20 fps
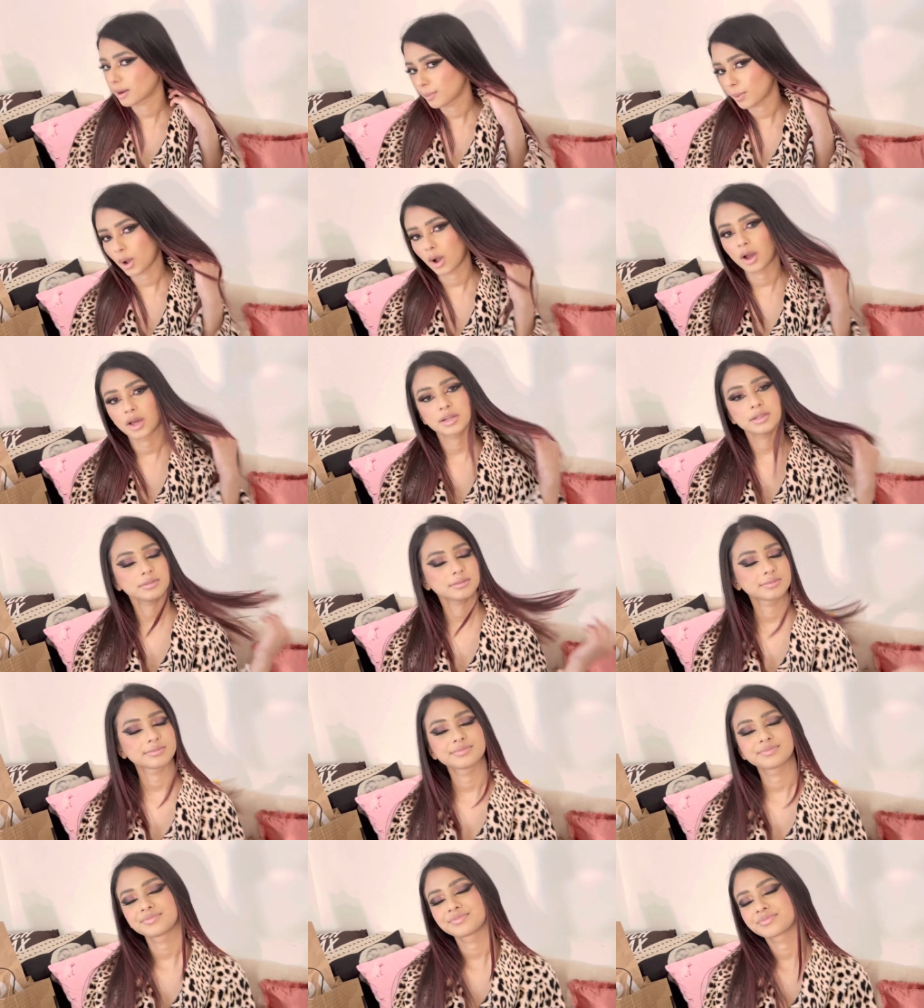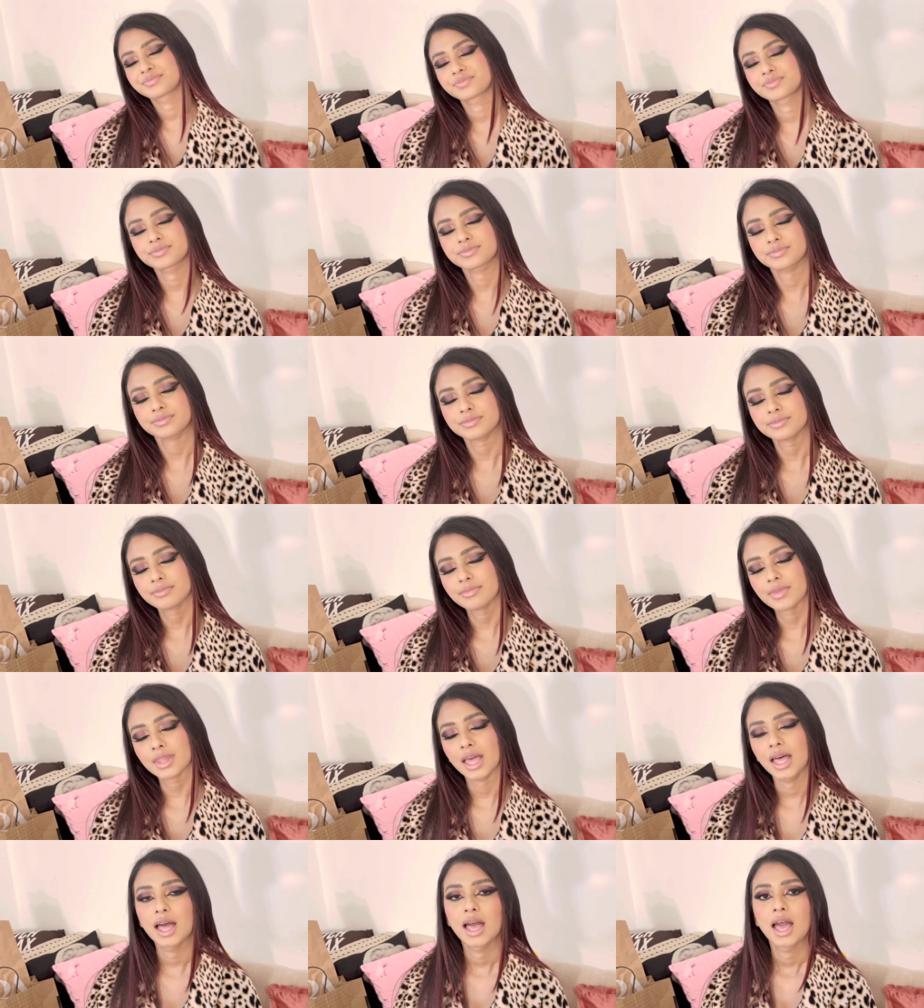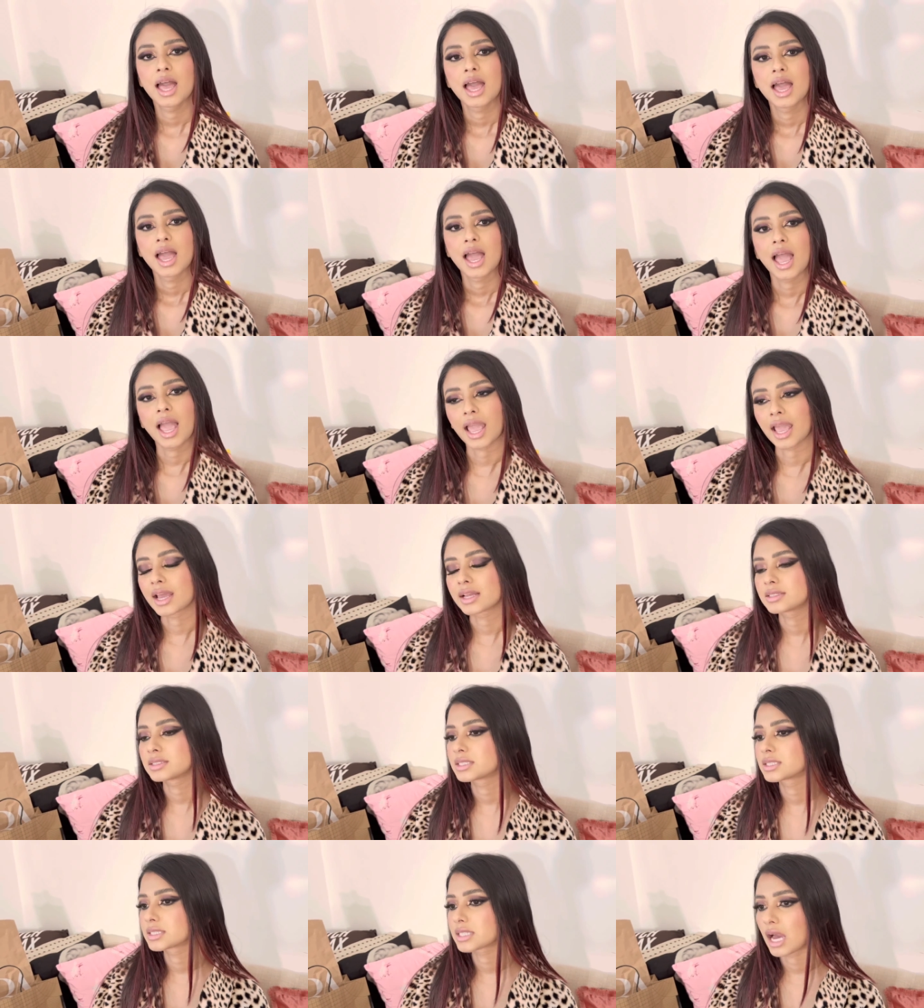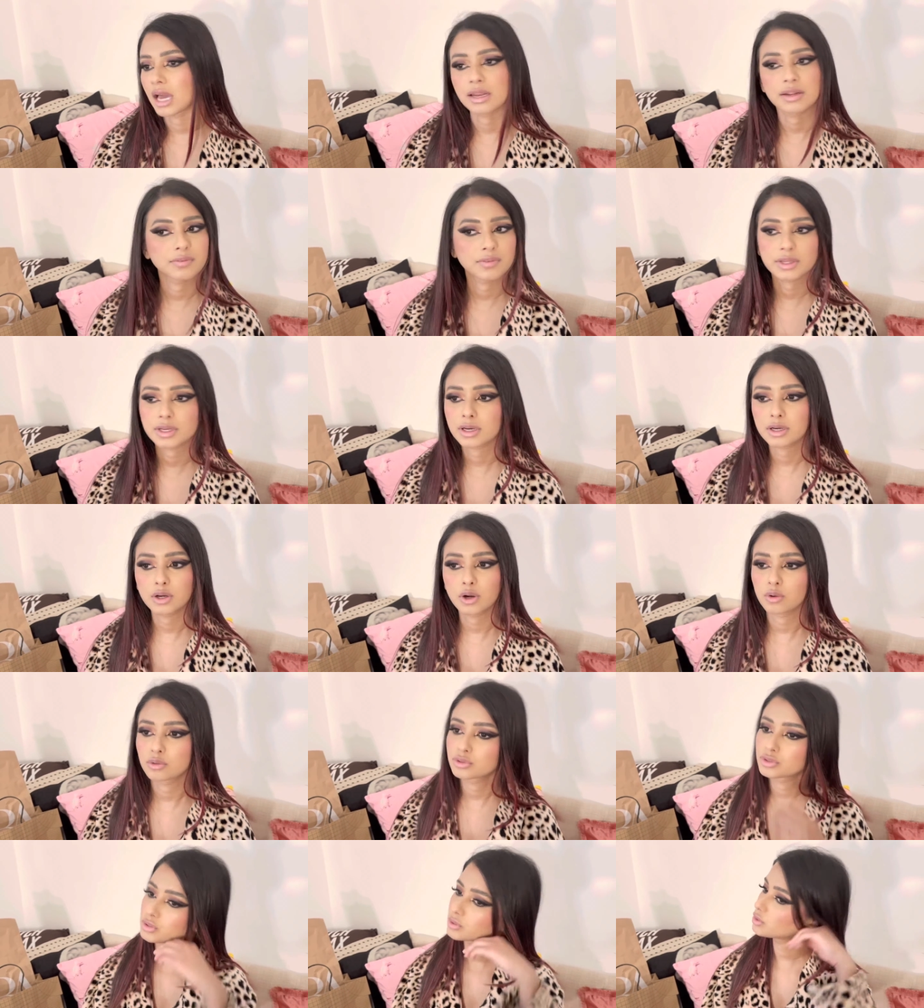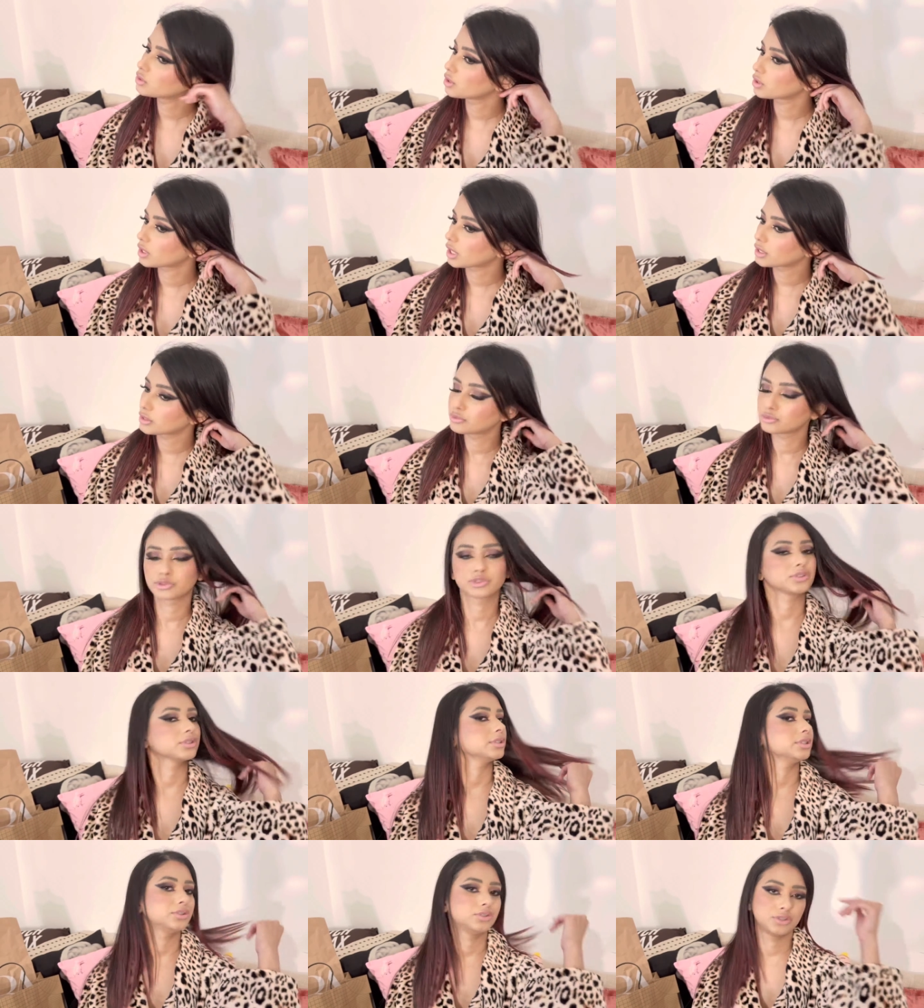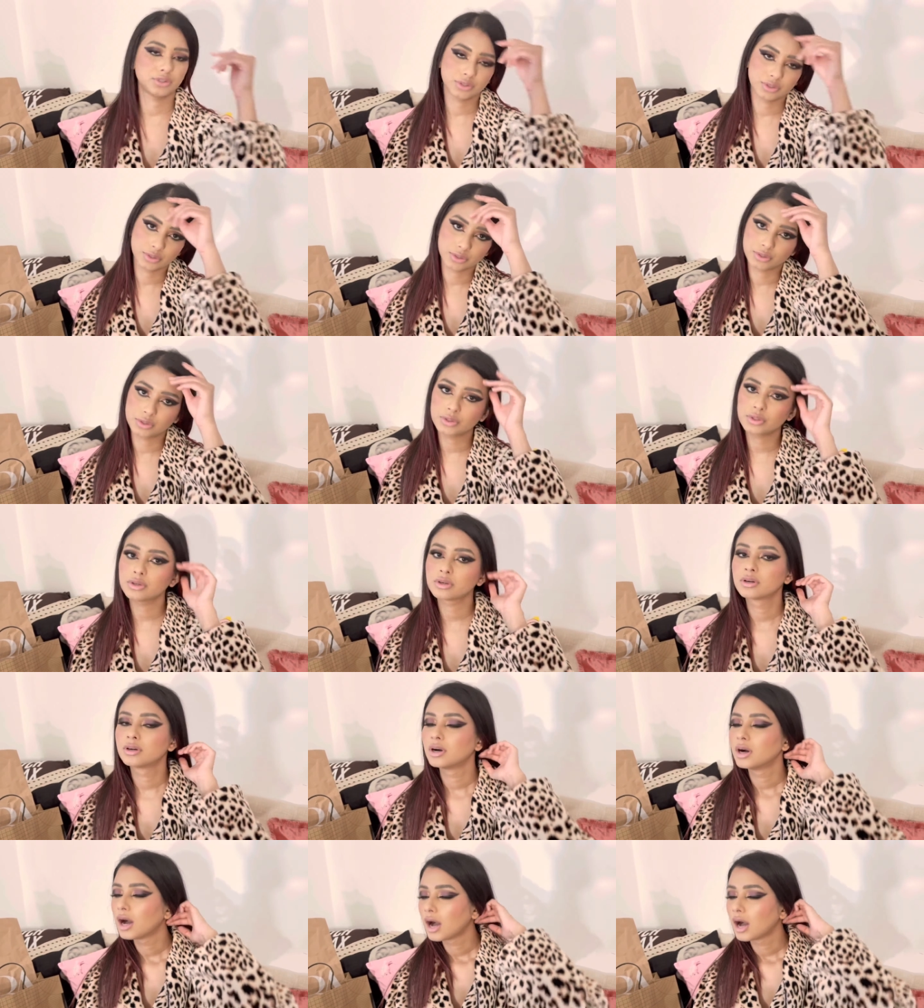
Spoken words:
on, and this is kind of like a go-to look I usually do.